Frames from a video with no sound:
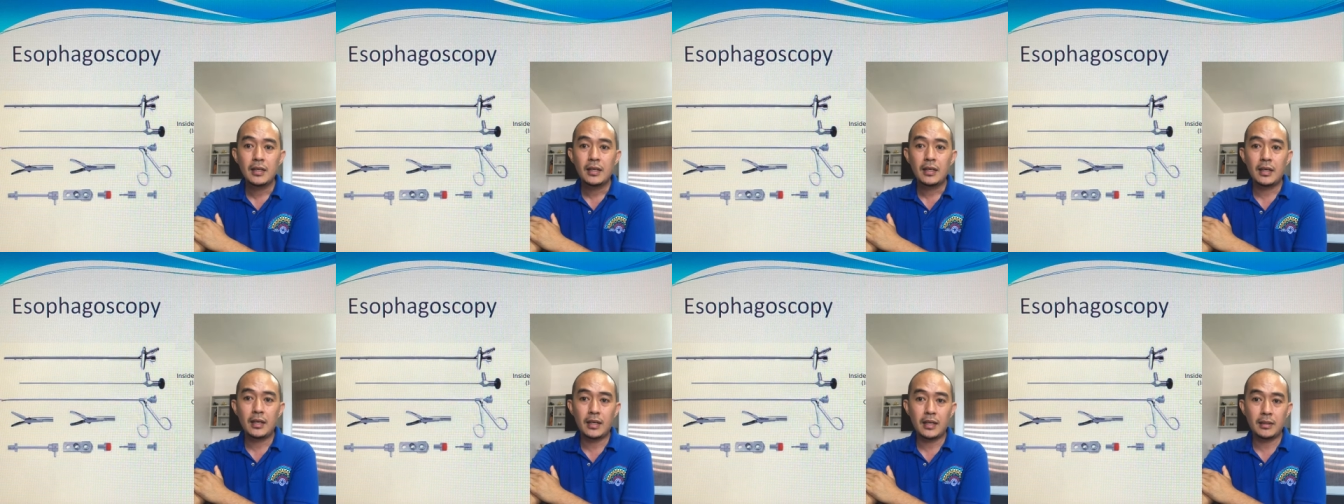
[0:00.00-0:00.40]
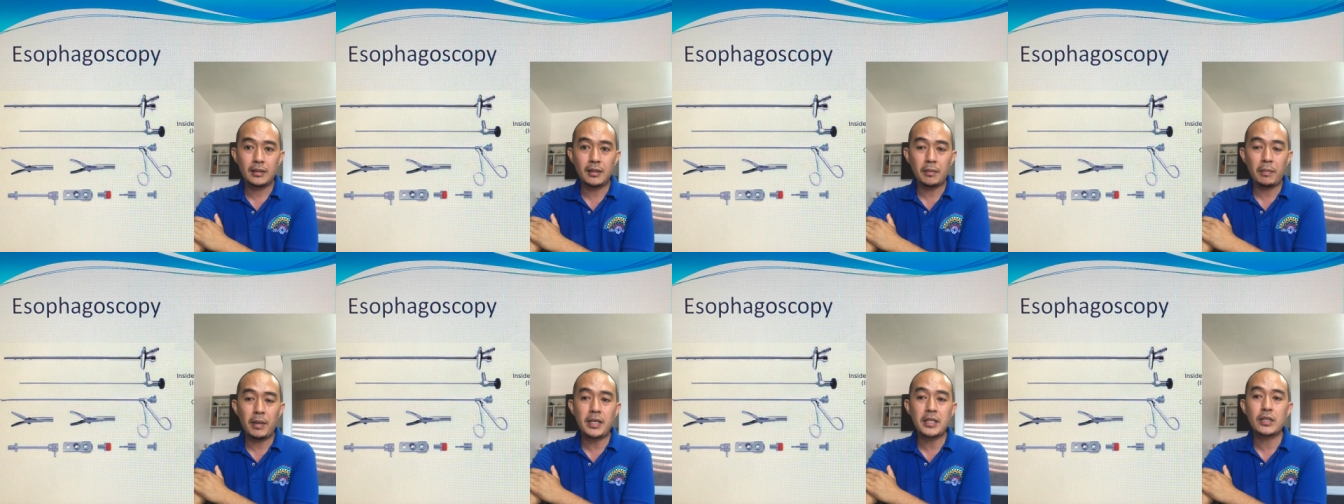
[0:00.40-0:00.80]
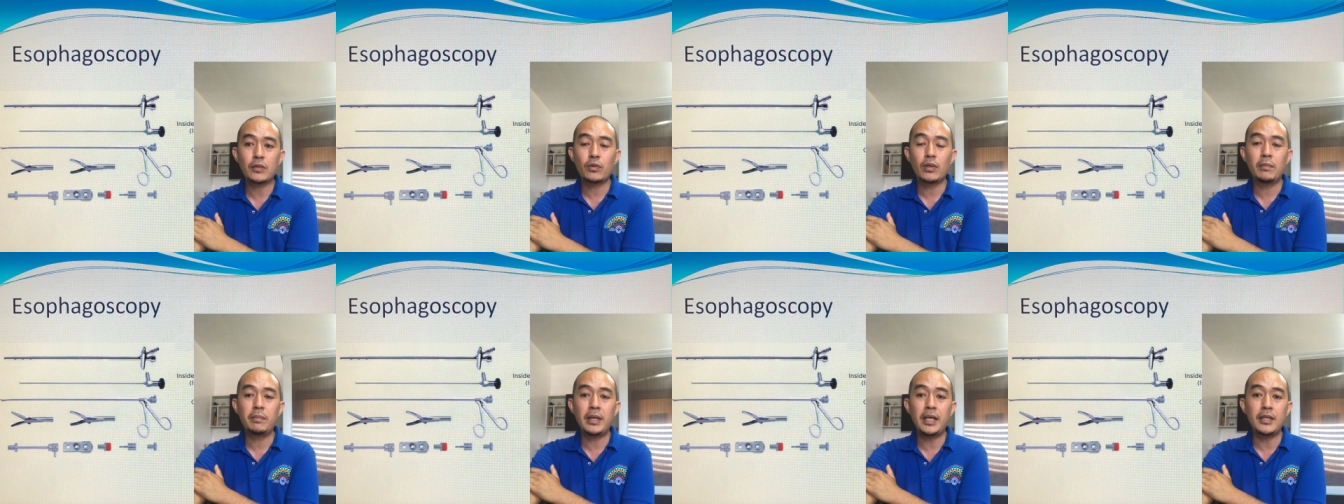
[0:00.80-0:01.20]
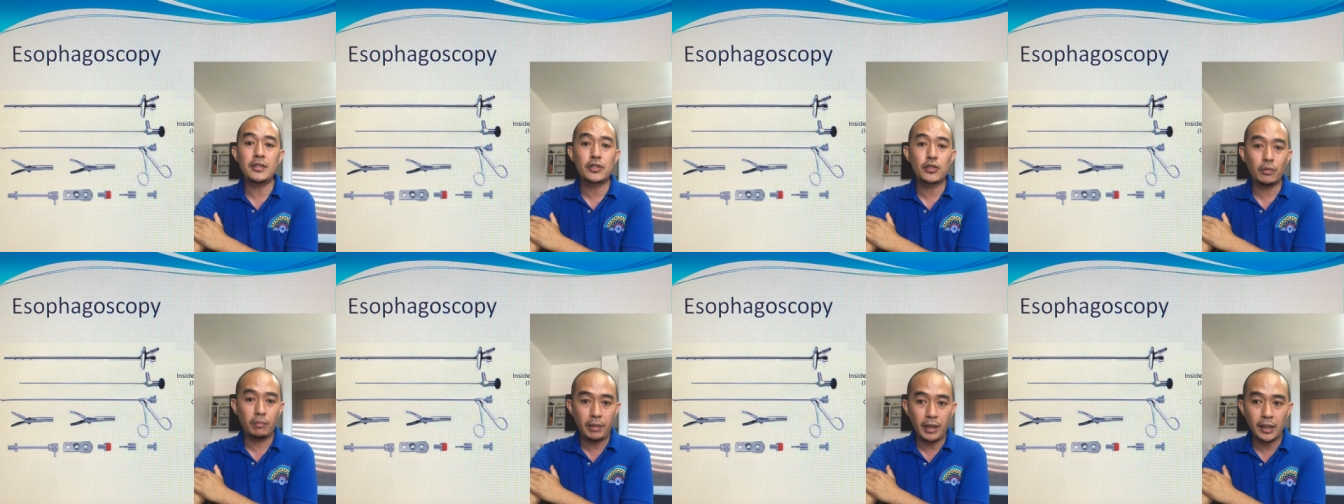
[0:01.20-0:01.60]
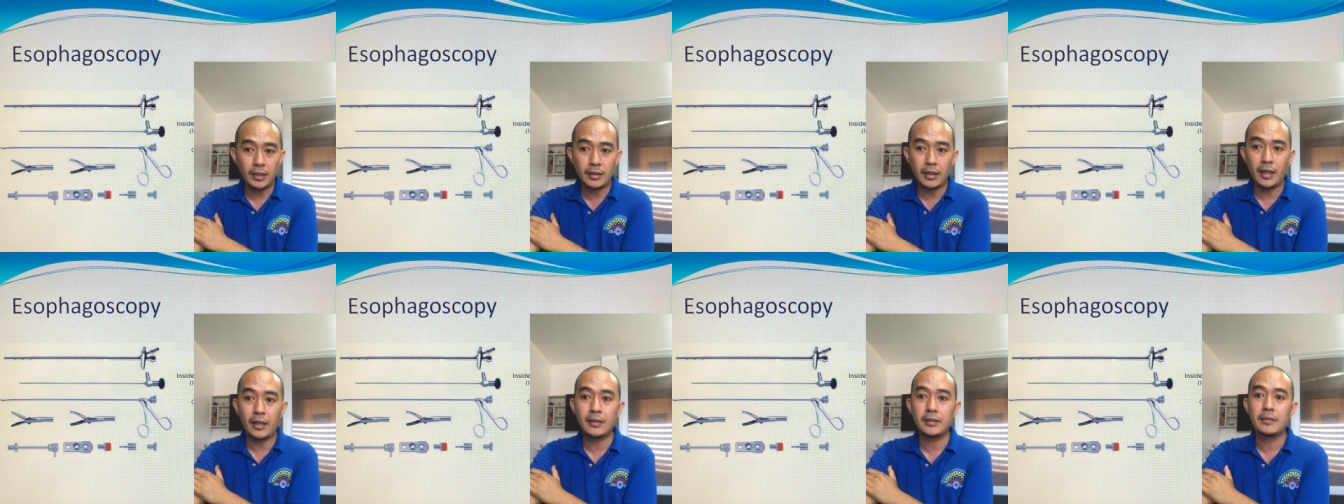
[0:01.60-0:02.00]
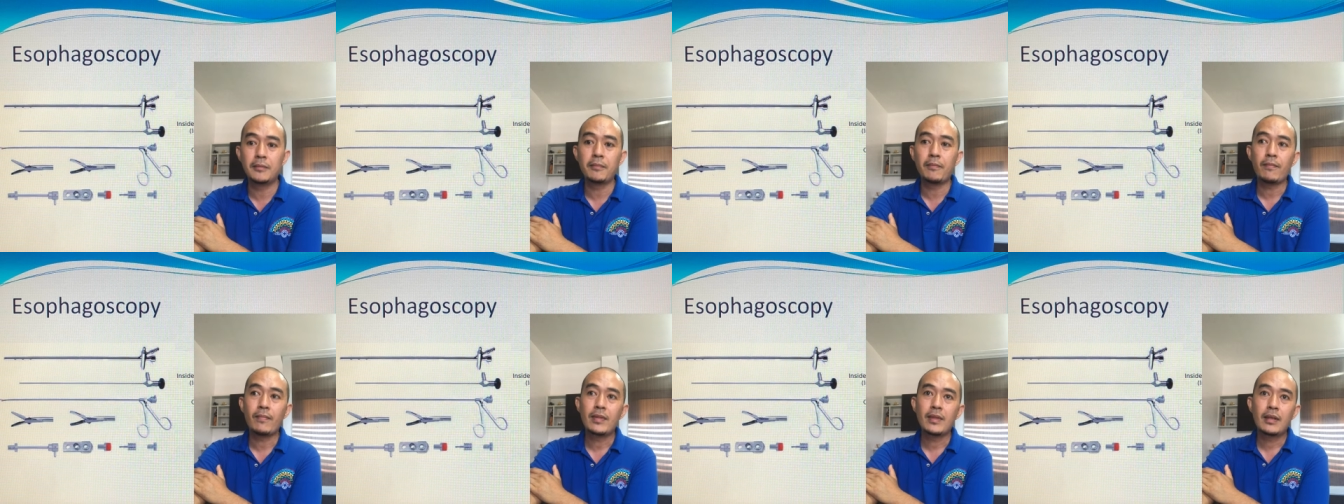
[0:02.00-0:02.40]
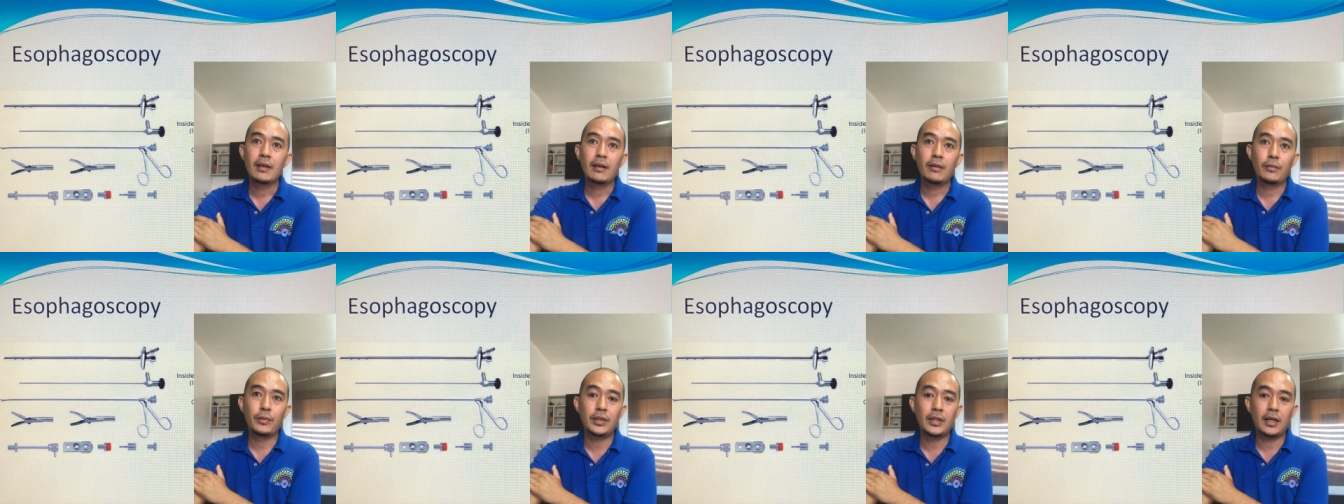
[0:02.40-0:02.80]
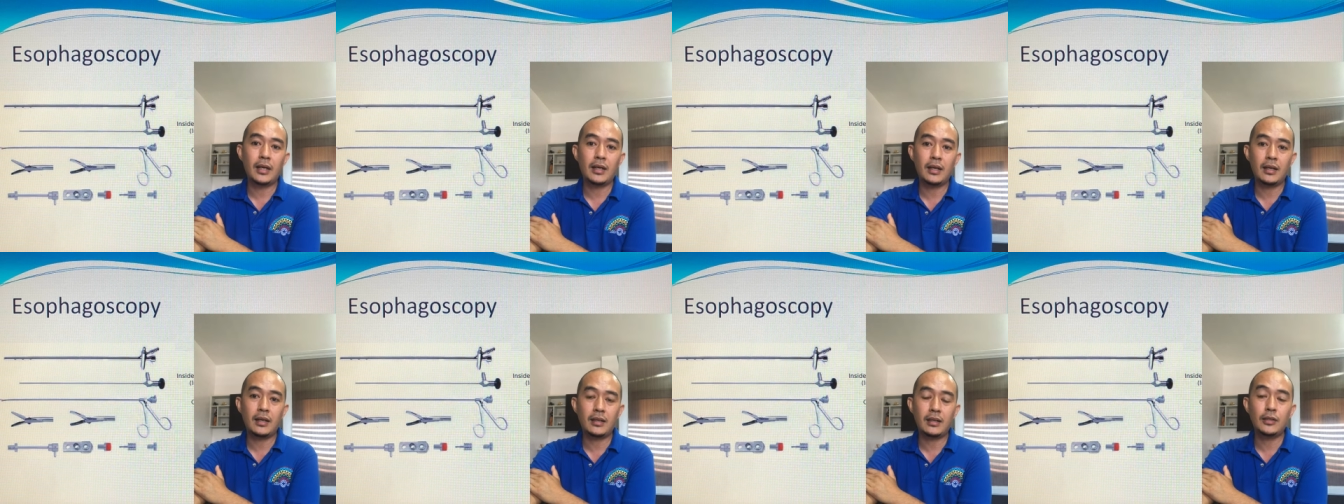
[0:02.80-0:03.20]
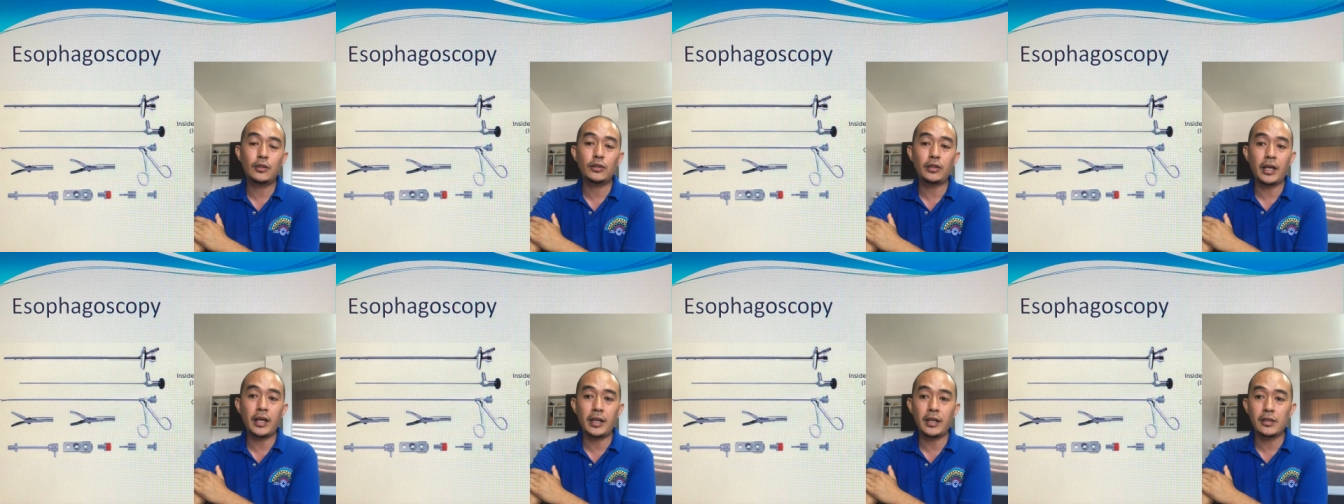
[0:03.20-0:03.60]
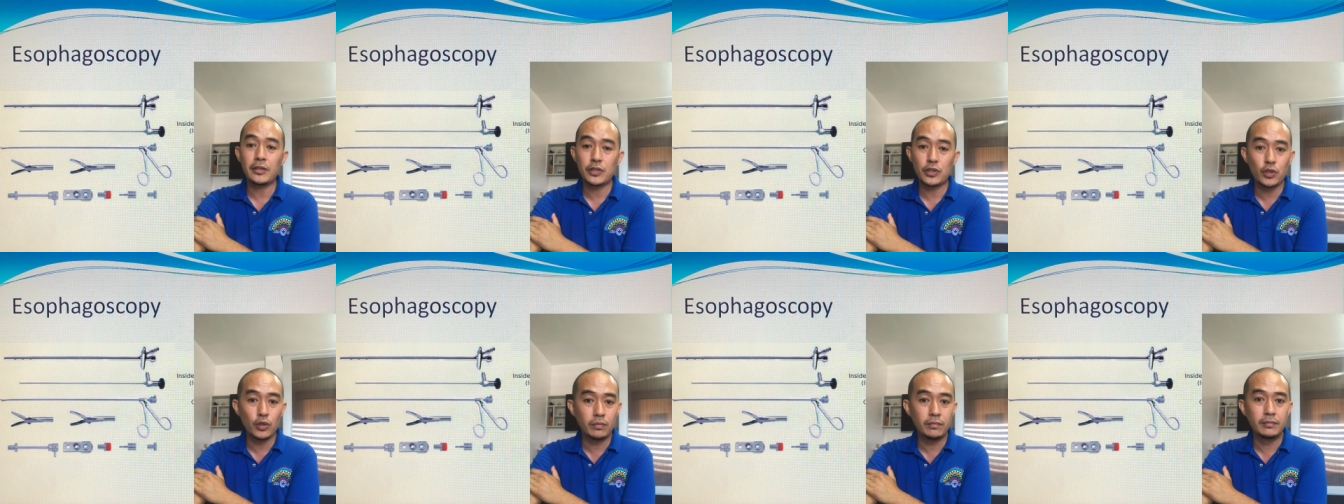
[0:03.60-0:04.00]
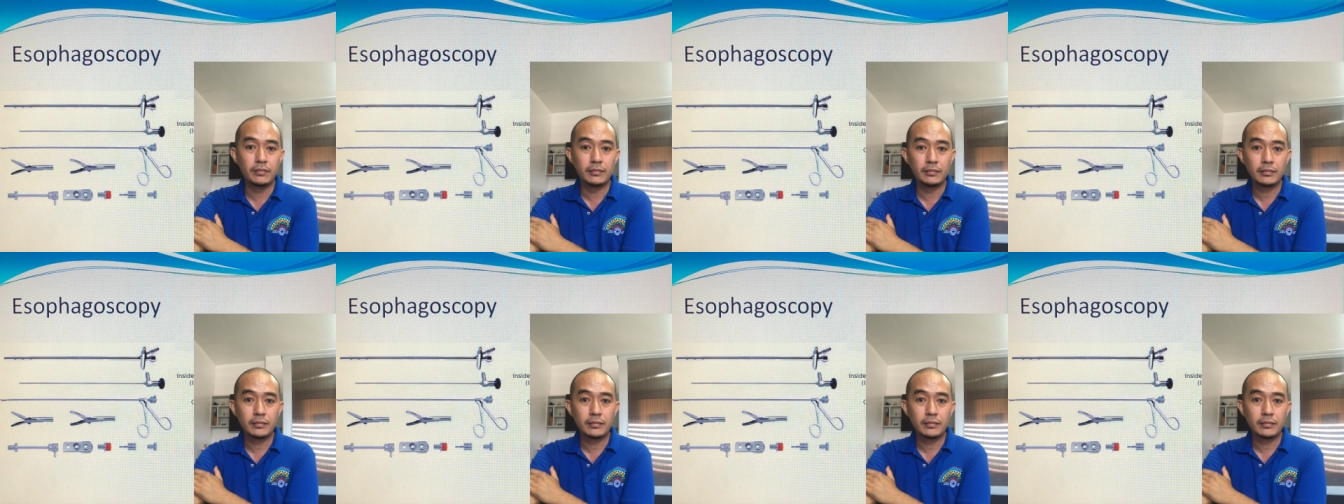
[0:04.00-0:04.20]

The patient will be intubated in the tracheal tube